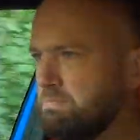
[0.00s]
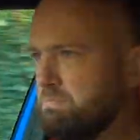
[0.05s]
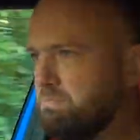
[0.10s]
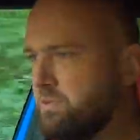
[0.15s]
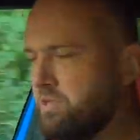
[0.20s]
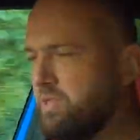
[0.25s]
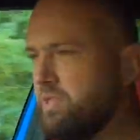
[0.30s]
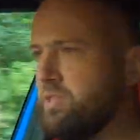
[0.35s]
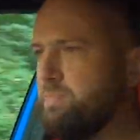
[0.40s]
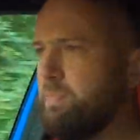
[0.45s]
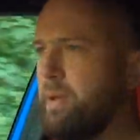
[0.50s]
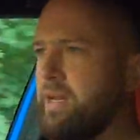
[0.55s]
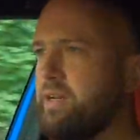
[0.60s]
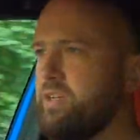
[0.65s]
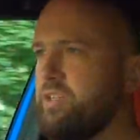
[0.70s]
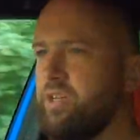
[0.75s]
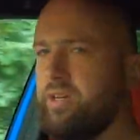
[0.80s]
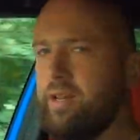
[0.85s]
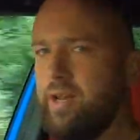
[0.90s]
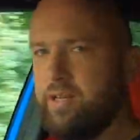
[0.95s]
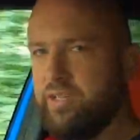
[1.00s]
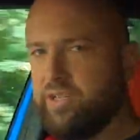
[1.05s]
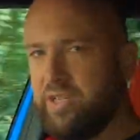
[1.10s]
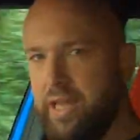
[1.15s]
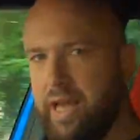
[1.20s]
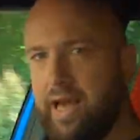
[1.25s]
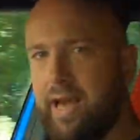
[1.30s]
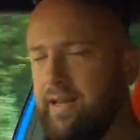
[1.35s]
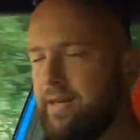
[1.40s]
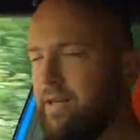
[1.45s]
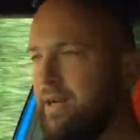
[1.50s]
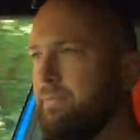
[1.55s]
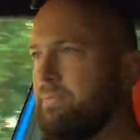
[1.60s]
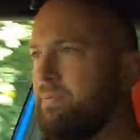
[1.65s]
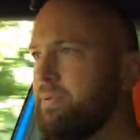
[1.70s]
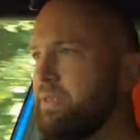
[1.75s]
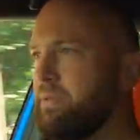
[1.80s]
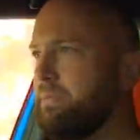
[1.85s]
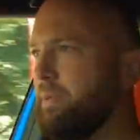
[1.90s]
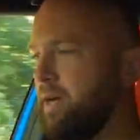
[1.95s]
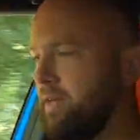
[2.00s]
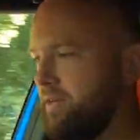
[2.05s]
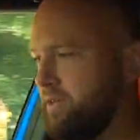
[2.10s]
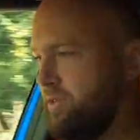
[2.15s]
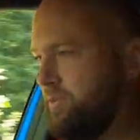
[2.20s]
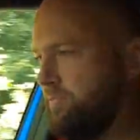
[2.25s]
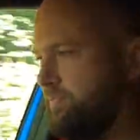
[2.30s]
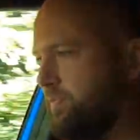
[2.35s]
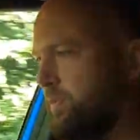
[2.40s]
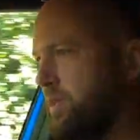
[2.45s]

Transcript: suspension actually add up to much.